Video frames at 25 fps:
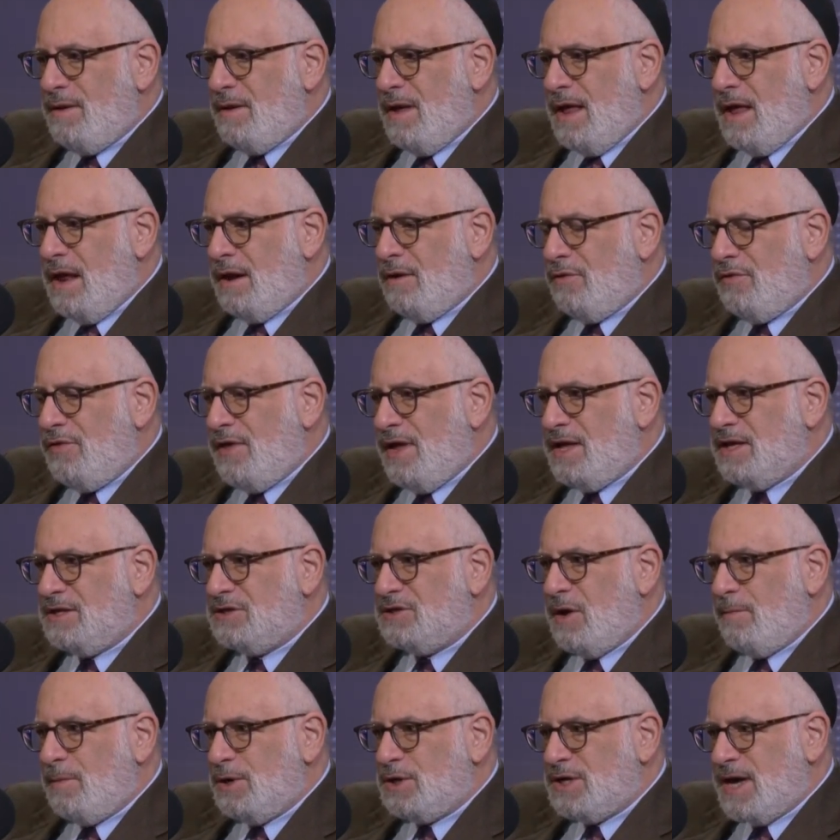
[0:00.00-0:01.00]
it. I don't think it's
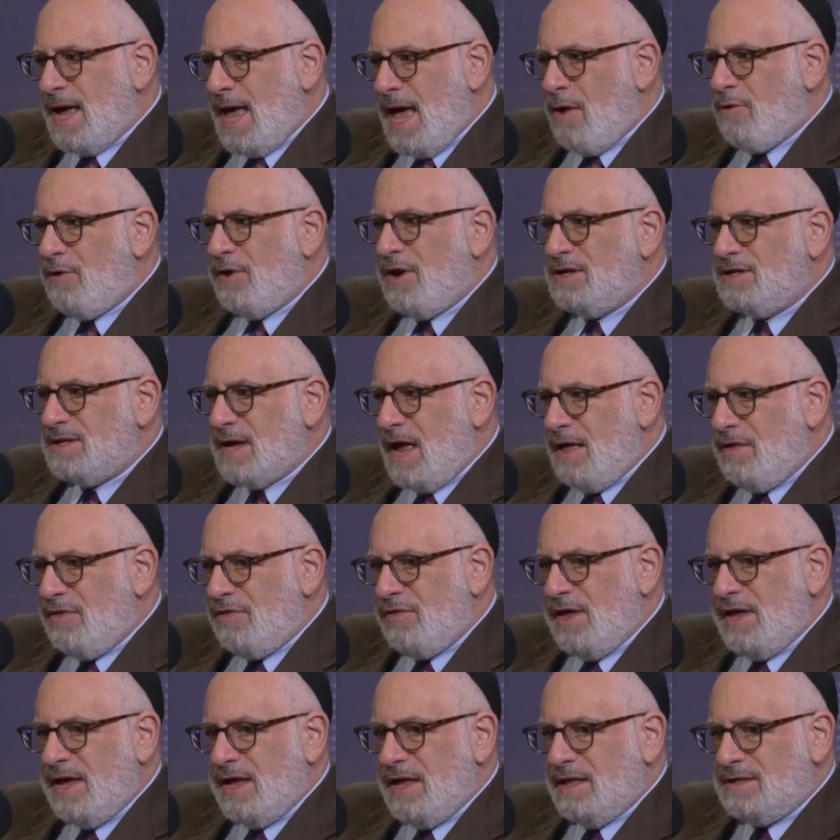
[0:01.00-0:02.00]
so much cowardice. I
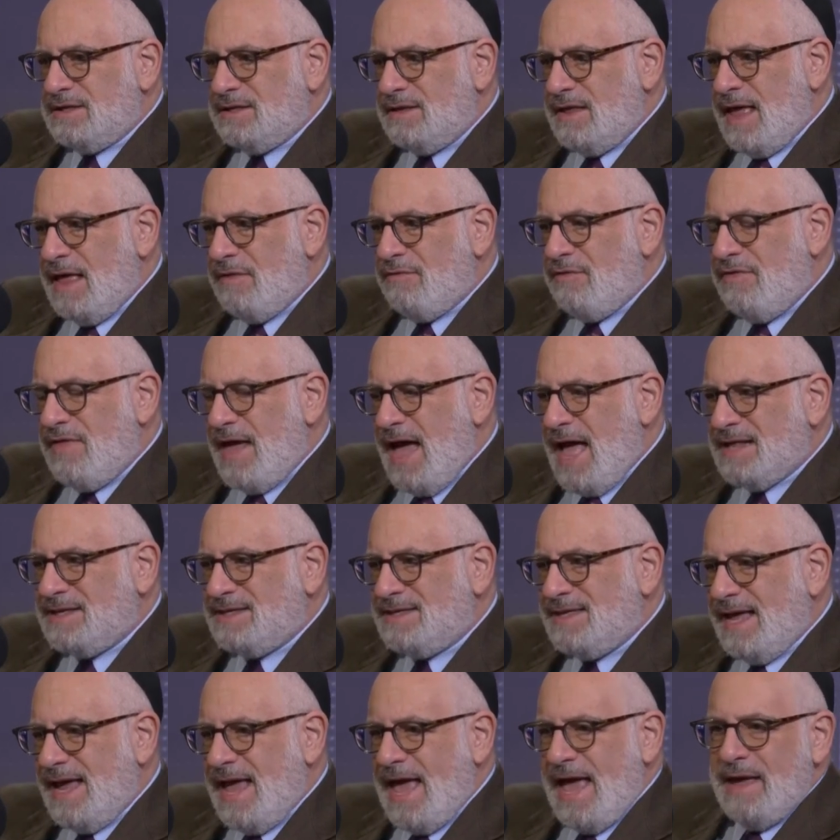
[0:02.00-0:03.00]
think it's that's
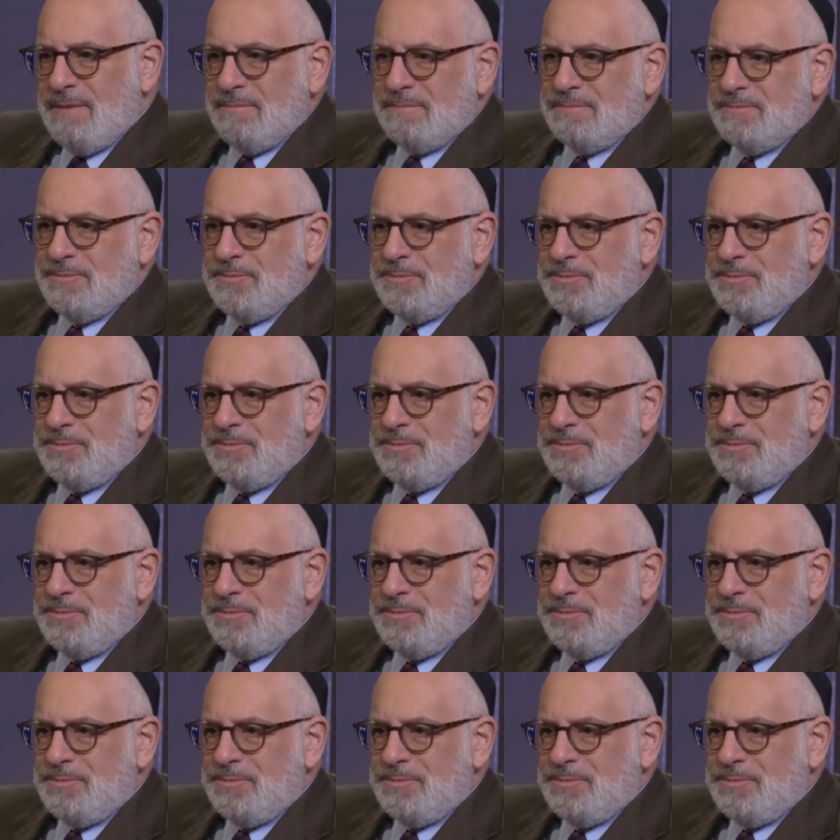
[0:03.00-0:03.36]
the game.